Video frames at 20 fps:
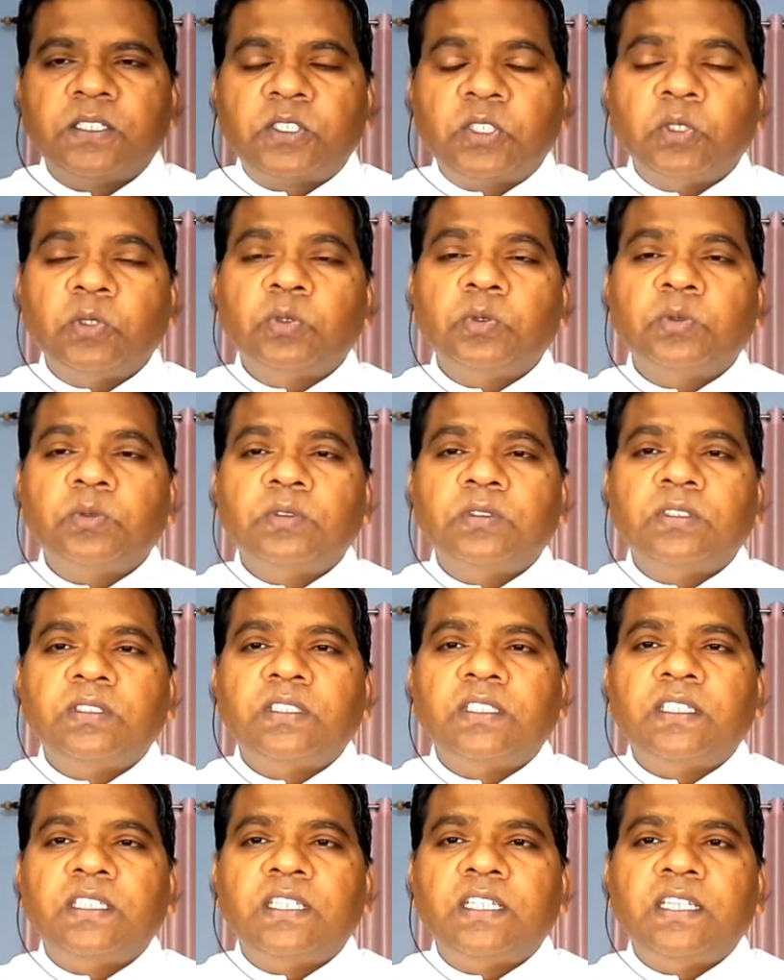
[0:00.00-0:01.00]
So,
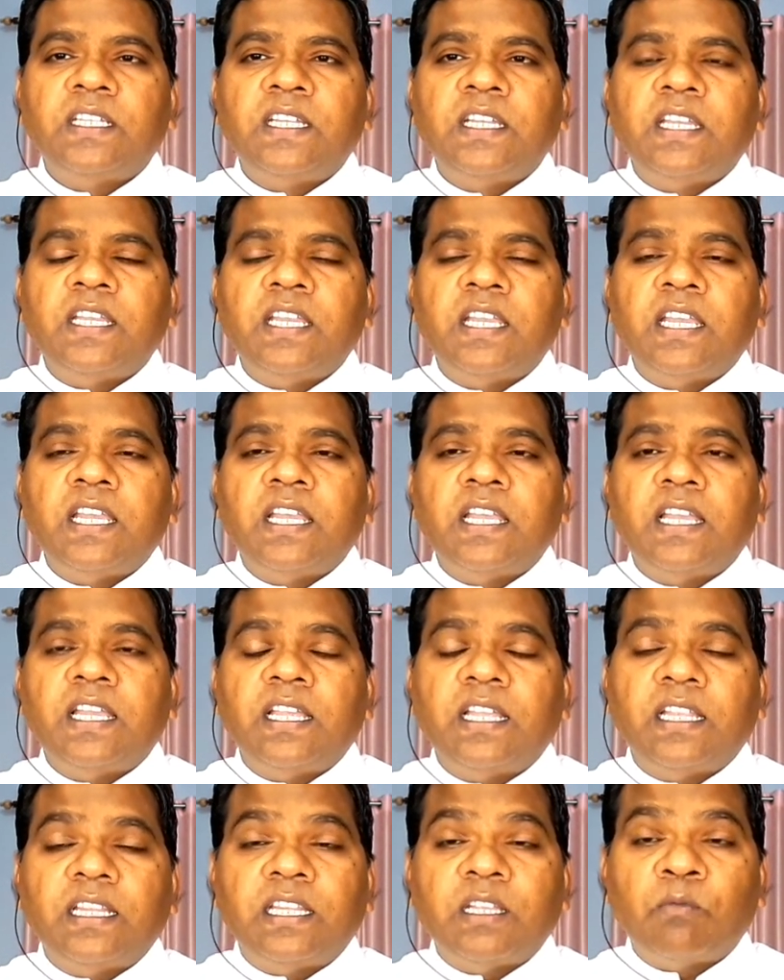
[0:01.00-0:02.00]

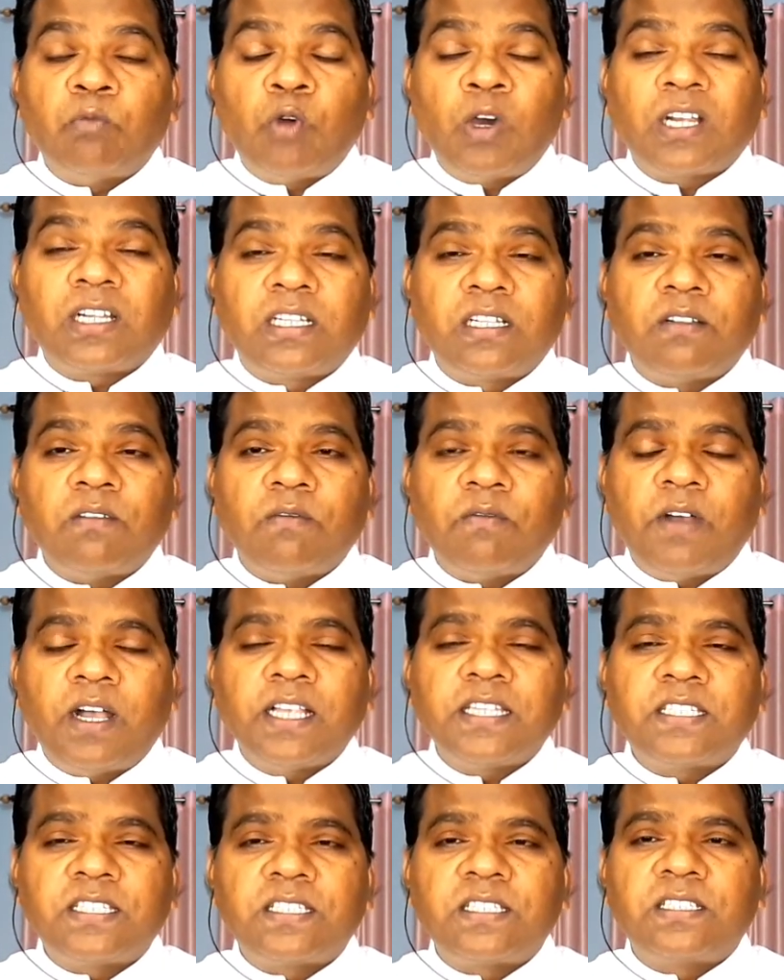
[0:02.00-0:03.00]
the work
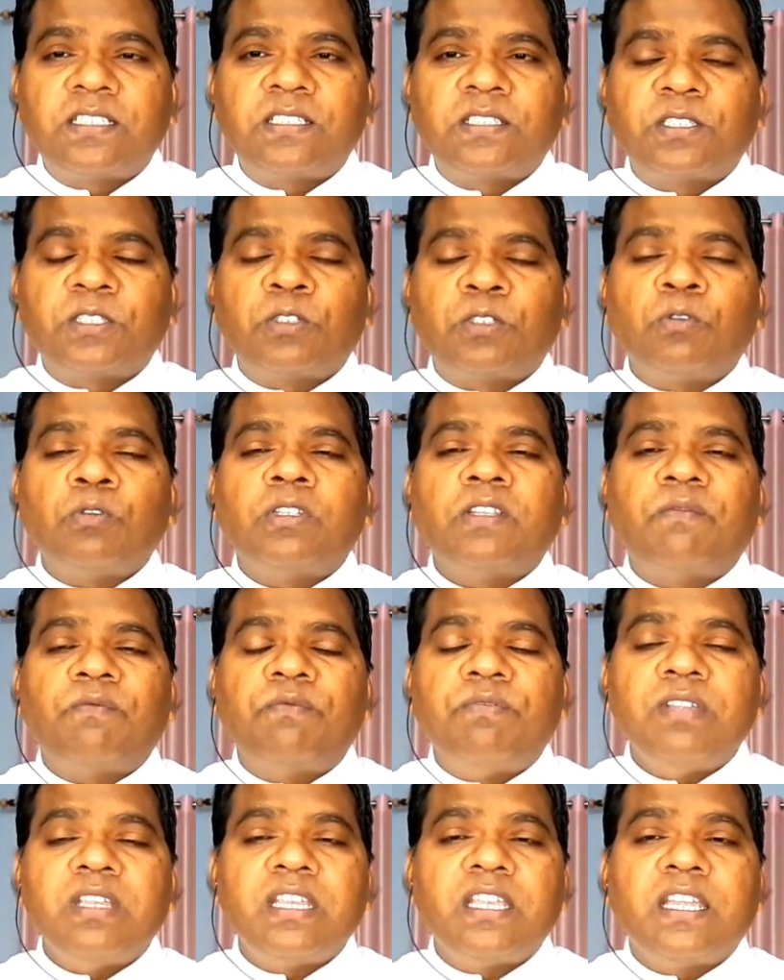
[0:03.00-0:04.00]
was through the
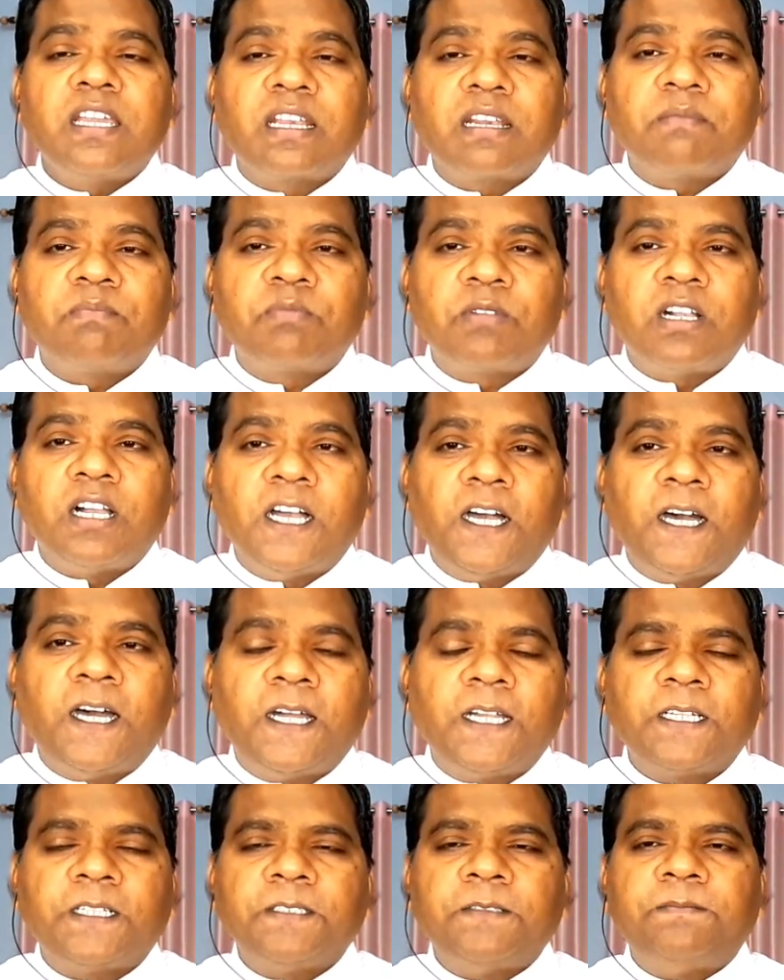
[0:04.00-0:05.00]
finger of
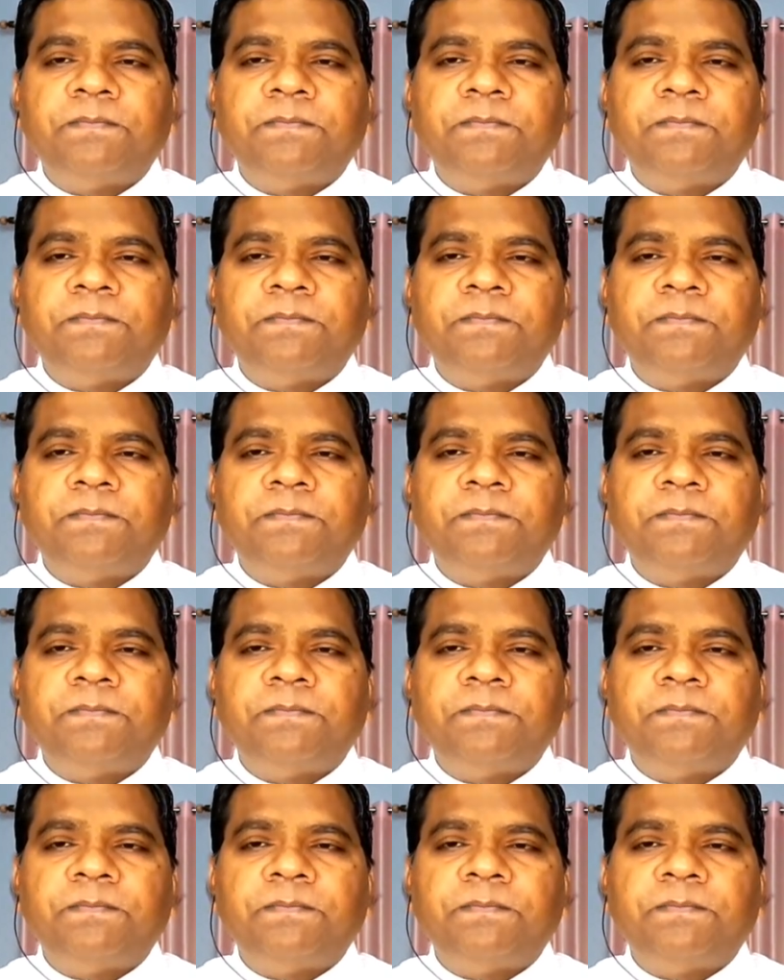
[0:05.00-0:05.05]
God.